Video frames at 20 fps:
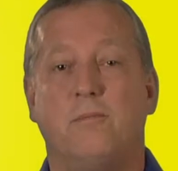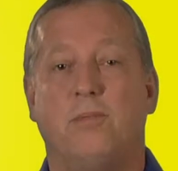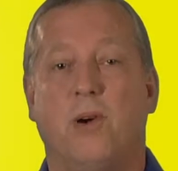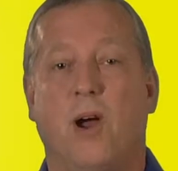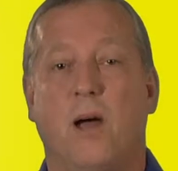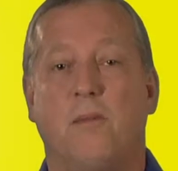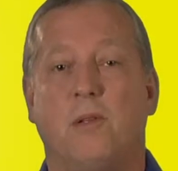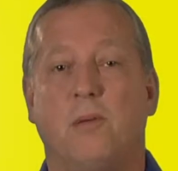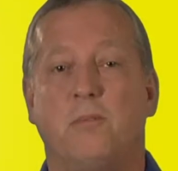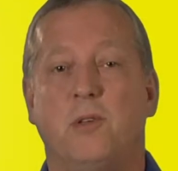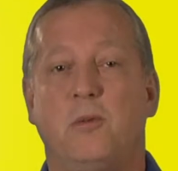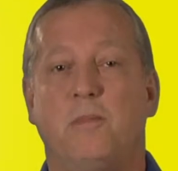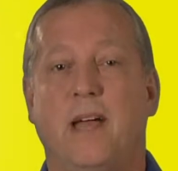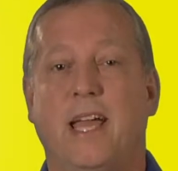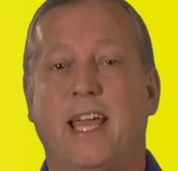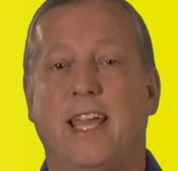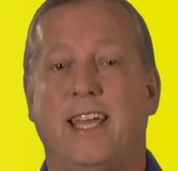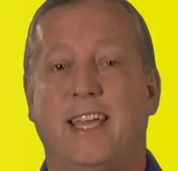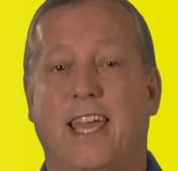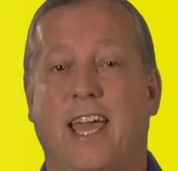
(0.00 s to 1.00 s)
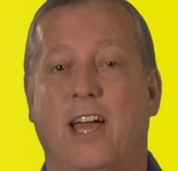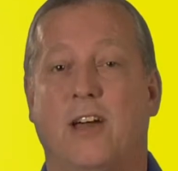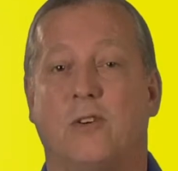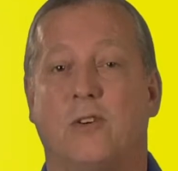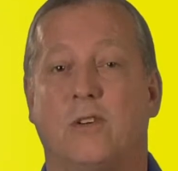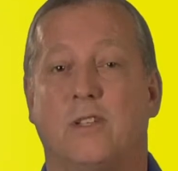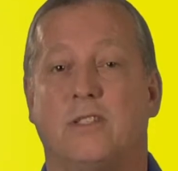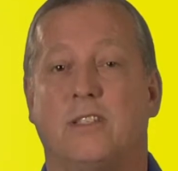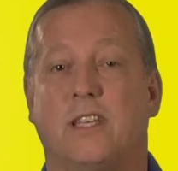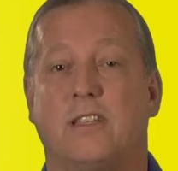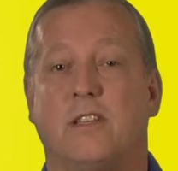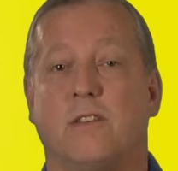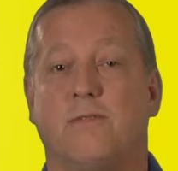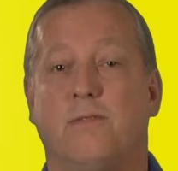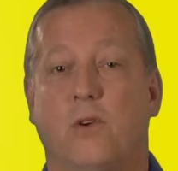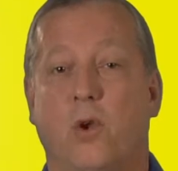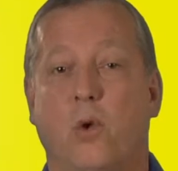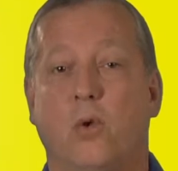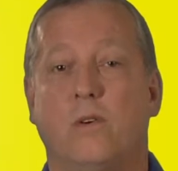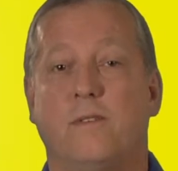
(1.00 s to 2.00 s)
problem you may encounter is that the
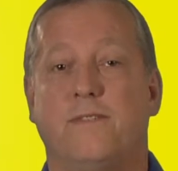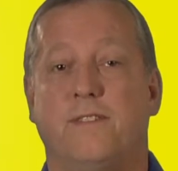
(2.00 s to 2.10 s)
floor